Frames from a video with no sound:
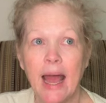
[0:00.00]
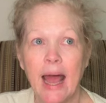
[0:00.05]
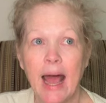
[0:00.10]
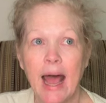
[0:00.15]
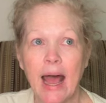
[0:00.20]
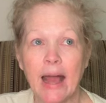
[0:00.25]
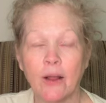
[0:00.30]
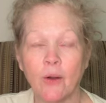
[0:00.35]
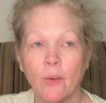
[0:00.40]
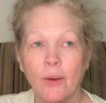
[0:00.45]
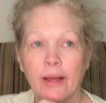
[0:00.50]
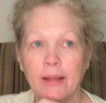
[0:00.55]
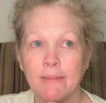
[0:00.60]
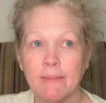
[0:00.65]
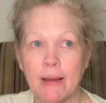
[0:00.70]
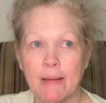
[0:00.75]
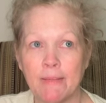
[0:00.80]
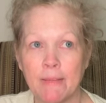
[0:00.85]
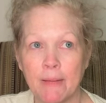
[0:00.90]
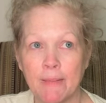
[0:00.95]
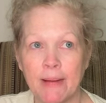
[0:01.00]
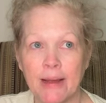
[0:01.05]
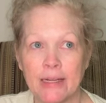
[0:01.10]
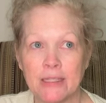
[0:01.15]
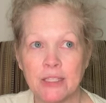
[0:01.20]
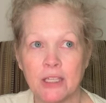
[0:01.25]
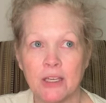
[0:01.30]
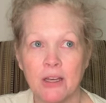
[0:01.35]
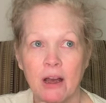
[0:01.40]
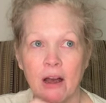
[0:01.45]
I go ahead and make my
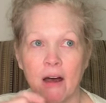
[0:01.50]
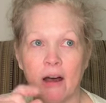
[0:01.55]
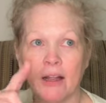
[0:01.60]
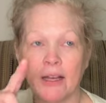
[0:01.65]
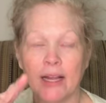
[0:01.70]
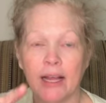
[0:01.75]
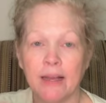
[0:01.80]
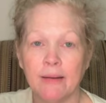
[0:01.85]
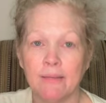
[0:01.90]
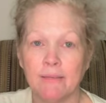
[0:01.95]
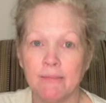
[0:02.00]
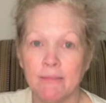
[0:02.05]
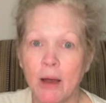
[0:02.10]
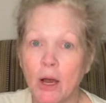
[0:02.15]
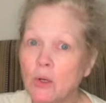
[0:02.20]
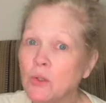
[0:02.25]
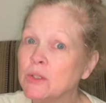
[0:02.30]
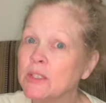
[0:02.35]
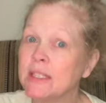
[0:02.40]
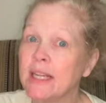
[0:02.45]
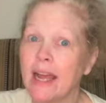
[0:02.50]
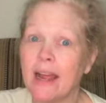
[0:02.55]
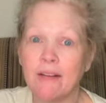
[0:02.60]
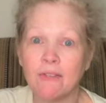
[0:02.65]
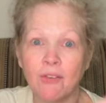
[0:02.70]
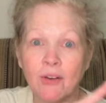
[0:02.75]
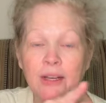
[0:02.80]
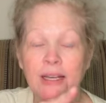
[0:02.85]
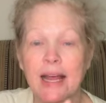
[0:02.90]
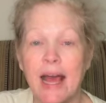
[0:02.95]
magic knot, and
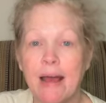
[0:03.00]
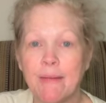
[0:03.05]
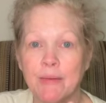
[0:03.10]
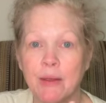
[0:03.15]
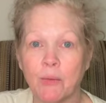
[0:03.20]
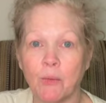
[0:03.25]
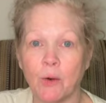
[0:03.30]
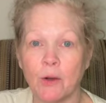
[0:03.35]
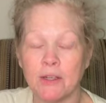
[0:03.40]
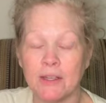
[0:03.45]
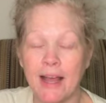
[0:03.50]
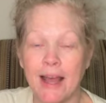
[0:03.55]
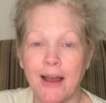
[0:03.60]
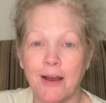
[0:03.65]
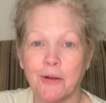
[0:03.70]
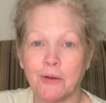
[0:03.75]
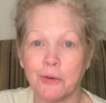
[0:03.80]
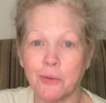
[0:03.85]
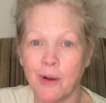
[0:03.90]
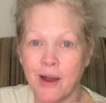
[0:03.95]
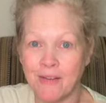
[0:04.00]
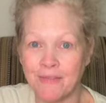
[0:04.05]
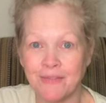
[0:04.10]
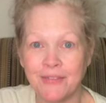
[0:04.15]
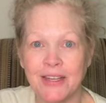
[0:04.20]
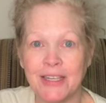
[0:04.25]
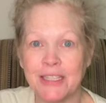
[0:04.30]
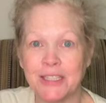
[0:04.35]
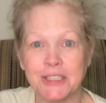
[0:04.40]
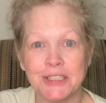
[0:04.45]
every time it worked out to where I
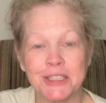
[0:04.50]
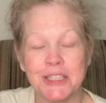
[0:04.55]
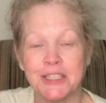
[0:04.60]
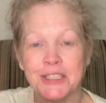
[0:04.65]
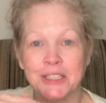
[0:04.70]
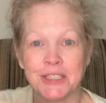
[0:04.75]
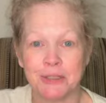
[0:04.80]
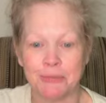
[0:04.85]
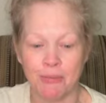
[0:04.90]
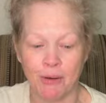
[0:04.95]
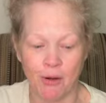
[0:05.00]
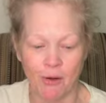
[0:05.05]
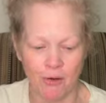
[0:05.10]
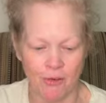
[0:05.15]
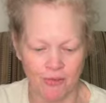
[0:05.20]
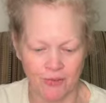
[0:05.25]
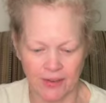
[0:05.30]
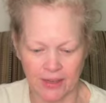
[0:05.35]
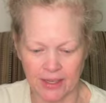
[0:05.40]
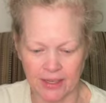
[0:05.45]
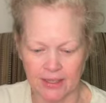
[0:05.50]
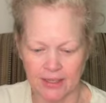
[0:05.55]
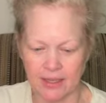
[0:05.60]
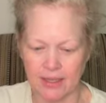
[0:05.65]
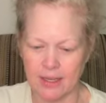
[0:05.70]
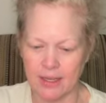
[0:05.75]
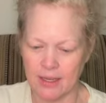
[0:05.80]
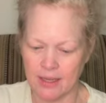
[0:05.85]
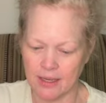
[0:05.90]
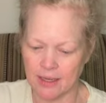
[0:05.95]
finished it just perfect.
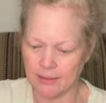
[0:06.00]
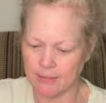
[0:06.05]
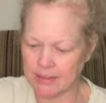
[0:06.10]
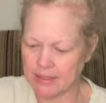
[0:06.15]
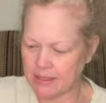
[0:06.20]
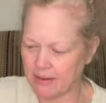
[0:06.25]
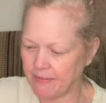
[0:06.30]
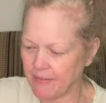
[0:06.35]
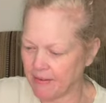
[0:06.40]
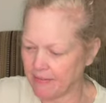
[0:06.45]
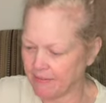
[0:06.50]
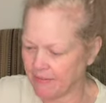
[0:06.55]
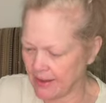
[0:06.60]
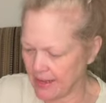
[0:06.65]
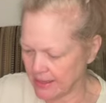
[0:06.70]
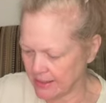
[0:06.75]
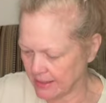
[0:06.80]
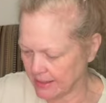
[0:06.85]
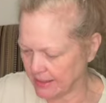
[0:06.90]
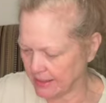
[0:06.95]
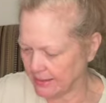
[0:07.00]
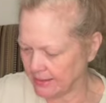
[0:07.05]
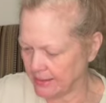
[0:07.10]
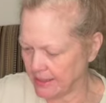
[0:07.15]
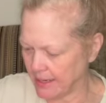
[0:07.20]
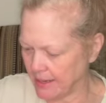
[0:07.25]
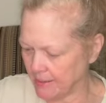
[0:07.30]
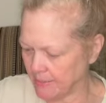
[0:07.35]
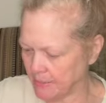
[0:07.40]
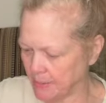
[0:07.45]
Let me see if I can find an
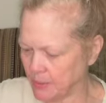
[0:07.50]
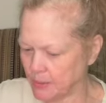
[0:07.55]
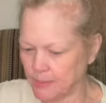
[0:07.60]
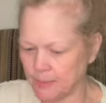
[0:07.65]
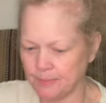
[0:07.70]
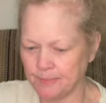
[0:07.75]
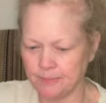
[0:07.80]
example.